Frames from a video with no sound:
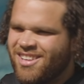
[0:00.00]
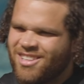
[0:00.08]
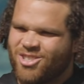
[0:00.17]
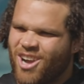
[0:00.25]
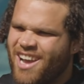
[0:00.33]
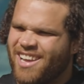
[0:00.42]

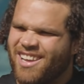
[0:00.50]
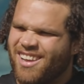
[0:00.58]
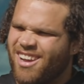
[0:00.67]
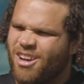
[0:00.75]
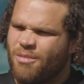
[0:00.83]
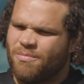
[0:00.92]
Try it.
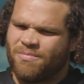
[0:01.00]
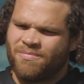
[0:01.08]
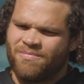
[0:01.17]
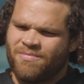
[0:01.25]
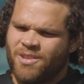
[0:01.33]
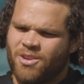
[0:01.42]
Um,
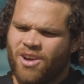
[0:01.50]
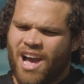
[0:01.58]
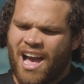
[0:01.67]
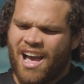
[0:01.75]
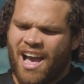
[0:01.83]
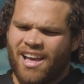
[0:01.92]
you know,
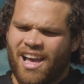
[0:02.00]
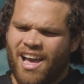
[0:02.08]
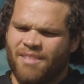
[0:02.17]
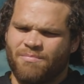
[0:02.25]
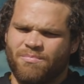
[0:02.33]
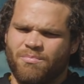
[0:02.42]
I, I,
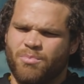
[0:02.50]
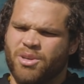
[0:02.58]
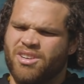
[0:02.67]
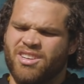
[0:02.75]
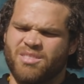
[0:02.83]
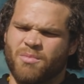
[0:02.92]
I, put
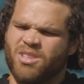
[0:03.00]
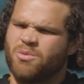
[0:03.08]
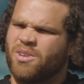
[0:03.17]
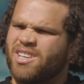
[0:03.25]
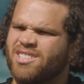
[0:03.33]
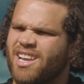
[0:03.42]
in as much
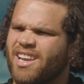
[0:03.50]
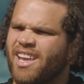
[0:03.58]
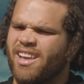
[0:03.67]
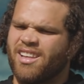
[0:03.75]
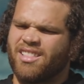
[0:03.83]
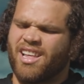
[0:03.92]
work as I
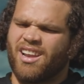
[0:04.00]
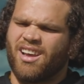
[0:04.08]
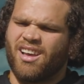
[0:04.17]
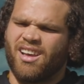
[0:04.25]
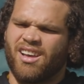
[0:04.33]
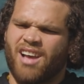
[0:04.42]
can. That
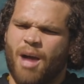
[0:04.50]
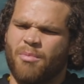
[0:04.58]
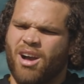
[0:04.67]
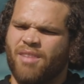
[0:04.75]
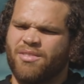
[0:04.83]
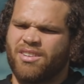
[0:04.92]
uh, I'm
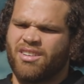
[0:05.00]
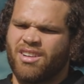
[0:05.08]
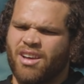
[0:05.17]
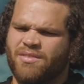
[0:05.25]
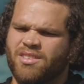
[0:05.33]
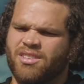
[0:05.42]
confident
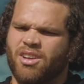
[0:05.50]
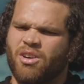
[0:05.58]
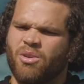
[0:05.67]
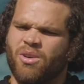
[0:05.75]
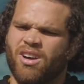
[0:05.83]
enough to know.